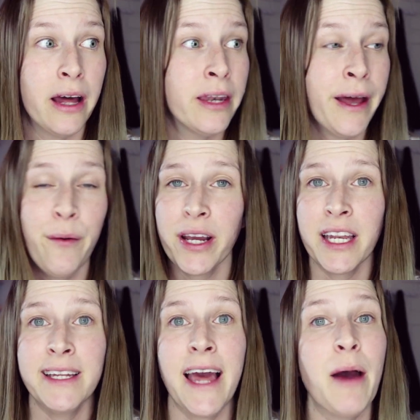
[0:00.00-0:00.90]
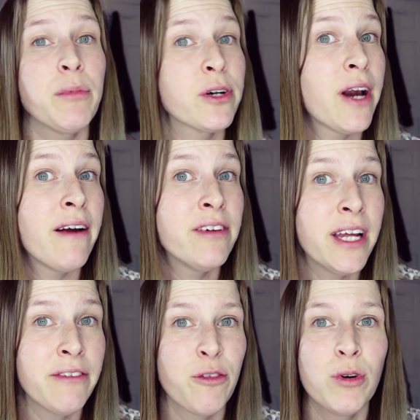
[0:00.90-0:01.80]
Now I can eat hamburger every
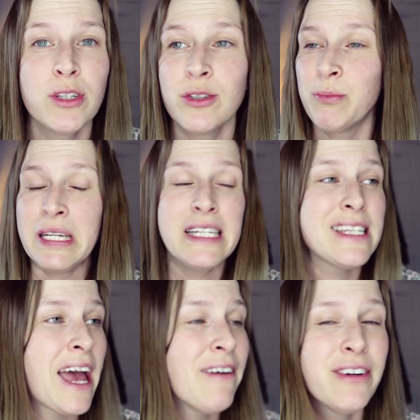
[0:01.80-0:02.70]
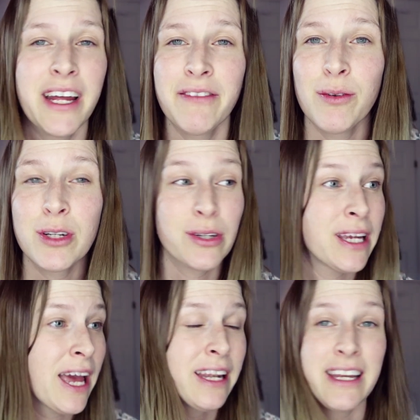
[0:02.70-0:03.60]
day if I want to, pizza every day if I want to,
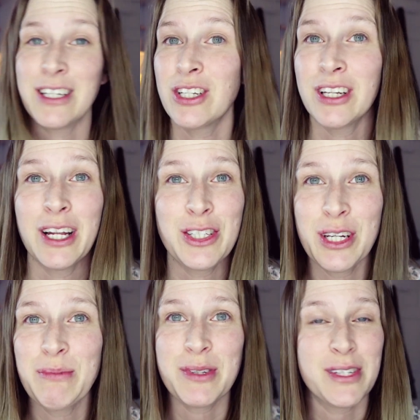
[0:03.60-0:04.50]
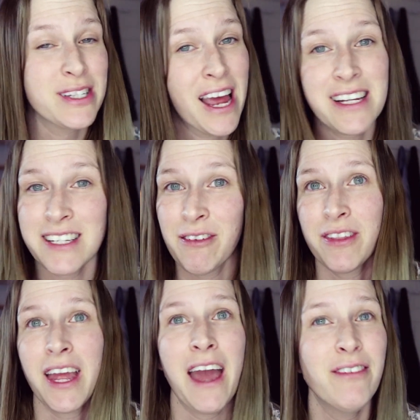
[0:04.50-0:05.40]
candy and chips, snacks and
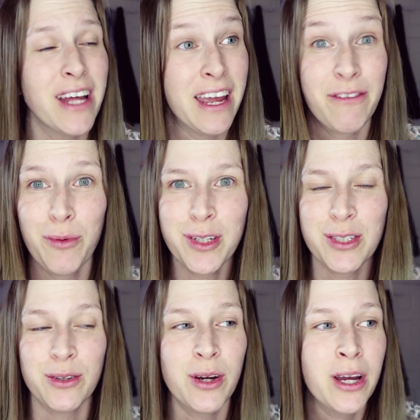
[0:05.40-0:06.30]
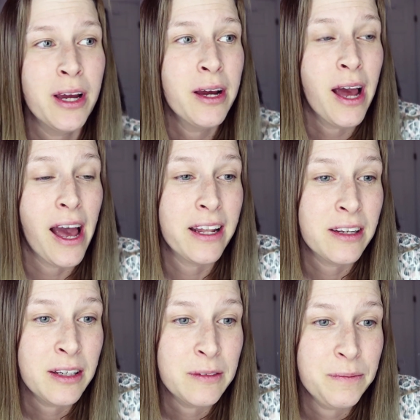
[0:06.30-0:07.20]
everything every day if I want to.
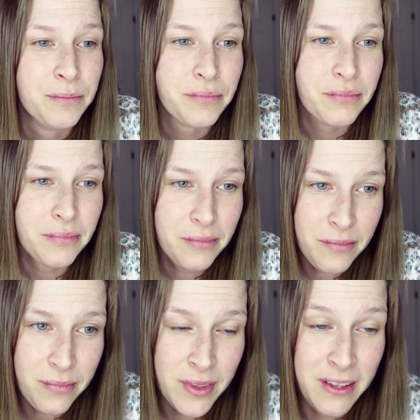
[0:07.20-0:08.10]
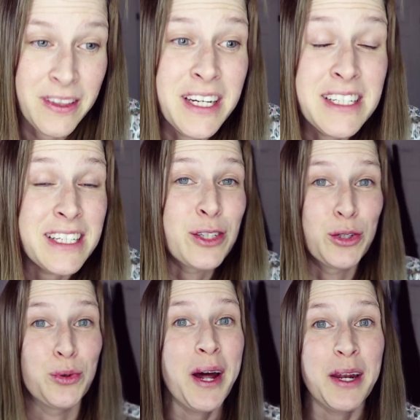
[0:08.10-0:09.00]
And that is
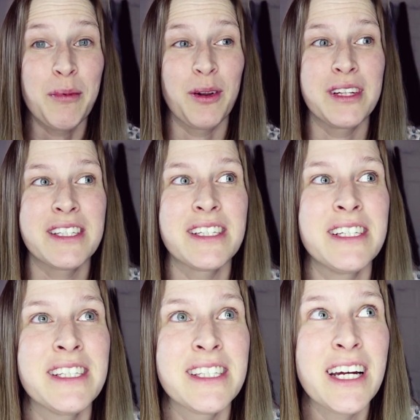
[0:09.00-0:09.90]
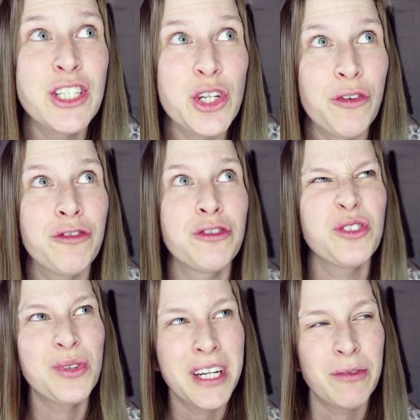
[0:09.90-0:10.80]
incredible. It's such a
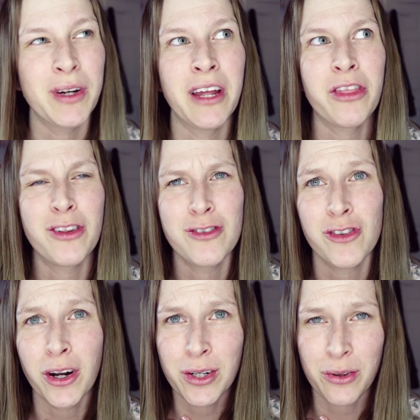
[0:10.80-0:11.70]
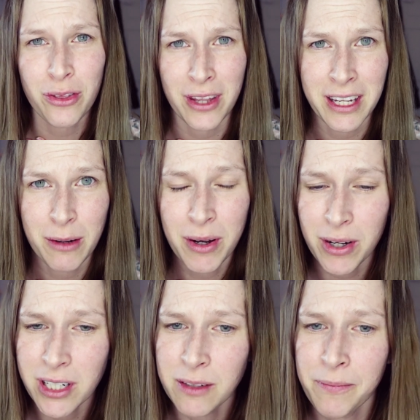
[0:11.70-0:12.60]
free. When I started to think
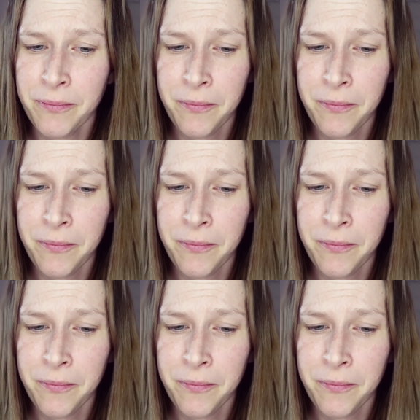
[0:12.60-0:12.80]
about it,